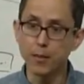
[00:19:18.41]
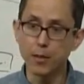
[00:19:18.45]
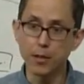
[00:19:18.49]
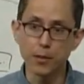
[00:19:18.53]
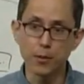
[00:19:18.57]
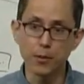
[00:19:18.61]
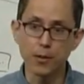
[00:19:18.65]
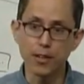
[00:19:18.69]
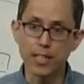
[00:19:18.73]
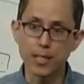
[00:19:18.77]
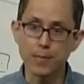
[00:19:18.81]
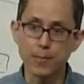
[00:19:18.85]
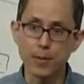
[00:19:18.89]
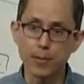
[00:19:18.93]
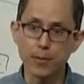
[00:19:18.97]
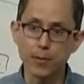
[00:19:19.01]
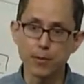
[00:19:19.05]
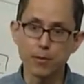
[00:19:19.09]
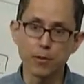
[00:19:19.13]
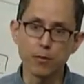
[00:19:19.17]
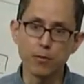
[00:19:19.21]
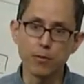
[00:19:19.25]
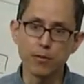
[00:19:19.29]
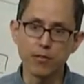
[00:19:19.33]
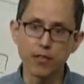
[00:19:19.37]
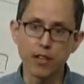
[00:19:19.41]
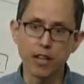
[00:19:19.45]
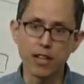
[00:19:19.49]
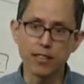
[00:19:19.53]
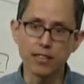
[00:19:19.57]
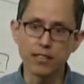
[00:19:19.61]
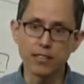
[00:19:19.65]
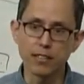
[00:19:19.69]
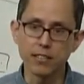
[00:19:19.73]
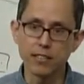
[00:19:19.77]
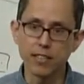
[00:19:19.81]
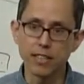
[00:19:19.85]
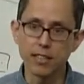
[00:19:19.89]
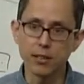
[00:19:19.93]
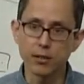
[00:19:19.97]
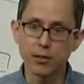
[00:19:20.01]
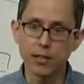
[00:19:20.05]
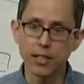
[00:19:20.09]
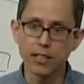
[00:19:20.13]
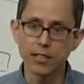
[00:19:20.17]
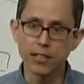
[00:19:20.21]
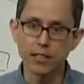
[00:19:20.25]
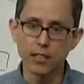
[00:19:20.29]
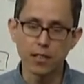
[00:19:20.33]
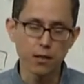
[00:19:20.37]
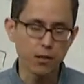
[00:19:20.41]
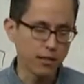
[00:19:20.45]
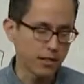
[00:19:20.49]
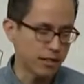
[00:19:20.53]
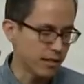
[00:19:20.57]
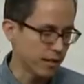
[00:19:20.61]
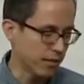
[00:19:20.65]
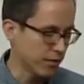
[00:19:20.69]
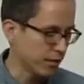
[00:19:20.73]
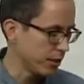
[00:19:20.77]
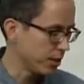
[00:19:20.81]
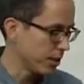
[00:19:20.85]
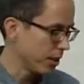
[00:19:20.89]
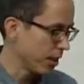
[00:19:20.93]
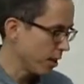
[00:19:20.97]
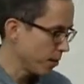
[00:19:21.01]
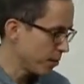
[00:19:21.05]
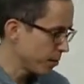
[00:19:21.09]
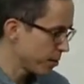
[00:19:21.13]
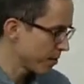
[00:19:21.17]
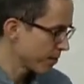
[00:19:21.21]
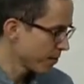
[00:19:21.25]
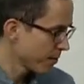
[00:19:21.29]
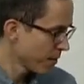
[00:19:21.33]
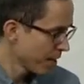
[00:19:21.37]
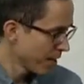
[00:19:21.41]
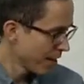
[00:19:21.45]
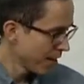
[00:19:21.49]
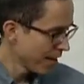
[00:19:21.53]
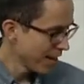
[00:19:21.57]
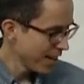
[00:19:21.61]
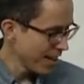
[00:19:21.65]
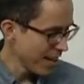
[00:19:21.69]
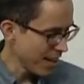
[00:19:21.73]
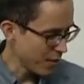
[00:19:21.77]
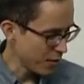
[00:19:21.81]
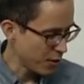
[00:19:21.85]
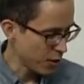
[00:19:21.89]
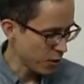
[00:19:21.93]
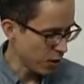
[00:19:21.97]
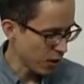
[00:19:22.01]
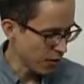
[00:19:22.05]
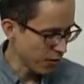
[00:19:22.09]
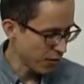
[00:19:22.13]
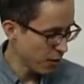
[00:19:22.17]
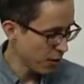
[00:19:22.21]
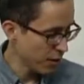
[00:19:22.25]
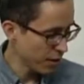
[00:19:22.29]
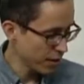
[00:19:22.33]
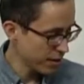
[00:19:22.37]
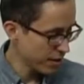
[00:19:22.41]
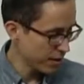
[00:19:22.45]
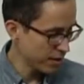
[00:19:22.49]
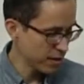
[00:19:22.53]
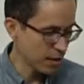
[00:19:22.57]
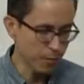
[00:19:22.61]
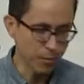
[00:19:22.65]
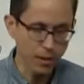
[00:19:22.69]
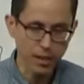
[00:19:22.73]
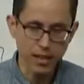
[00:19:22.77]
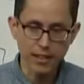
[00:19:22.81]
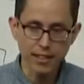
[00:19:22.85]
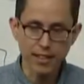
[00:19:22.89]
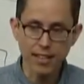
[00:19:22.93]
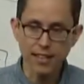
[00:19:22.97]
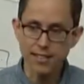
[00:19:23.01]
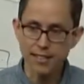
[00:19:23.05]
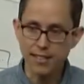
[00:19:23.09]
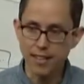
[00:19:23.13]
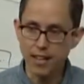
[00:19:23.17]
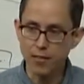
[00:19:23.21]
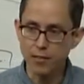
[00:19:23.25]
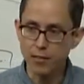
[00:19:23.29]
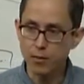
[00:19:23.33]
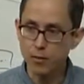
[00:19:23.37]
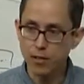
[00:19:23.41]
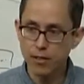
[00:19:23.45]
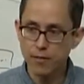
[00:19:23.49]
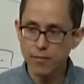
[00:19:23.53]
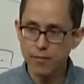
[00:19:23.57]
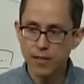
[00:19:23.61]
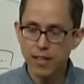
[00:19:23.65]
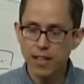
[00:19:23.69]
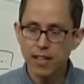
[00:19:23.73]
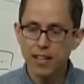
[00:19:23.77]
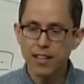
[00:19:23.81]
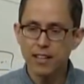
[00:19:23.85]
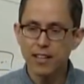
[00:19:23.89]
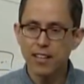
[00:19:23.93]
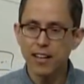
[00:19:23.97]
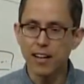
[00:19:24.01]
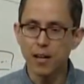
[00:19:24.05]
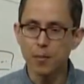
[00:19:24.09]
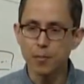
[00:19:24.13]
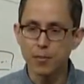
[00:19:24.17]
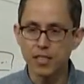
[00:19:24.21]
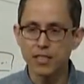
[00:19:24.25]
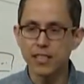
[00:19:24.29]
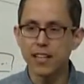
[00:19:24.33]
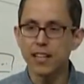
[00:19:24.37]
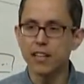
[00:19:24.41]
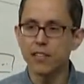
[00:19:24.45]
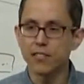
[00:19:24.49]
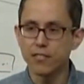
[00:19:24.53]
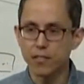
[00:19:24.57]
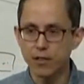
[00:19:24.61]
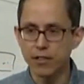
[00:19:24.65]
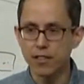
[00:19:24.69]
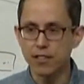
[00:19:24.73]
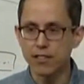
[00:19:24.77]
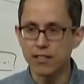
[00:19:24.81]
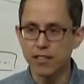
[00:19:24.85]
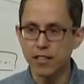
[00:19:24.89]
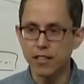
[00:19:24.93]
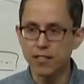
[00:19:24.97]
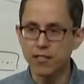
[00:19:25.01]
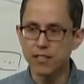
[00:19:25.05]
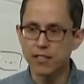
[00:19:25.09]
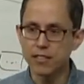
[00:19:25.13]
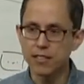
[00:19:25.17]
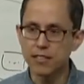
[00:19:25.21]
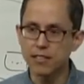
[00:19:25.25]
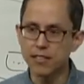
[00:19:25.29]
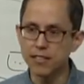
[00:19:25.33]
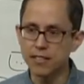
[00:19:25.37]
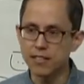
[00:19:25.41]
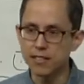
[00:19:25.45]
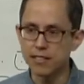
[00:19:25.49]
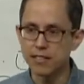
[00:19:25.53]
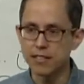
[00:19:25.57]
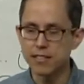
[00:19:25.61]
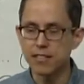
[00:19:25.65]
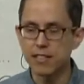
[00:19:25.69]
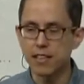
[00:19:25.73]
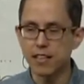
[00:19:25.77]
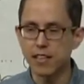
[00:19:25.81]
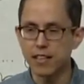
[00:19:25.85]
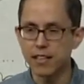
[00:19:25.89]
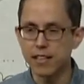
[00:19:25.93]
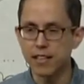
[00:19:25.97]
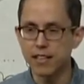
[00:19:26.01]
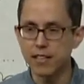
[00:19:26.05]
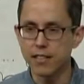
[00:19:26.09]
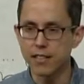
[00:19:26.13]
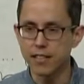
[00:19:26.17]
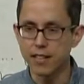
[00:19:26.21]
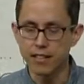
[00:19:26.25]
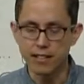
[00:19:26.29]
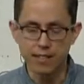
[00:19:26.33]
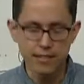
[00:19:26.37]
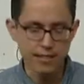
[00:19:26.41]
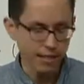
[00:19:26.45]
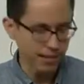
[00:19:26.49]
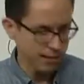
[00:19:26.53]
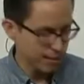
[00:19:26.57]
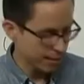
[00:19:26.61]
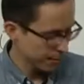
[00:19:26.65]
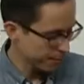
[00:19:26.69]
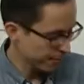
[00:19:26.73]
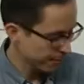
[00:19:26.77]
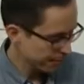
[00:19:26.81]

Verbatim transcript: Otherwise, people will move on and, and try to go to different jobs. And so our focus is on bringing that to everyone. Um, today, our focus, obviously, is uh, in the United States.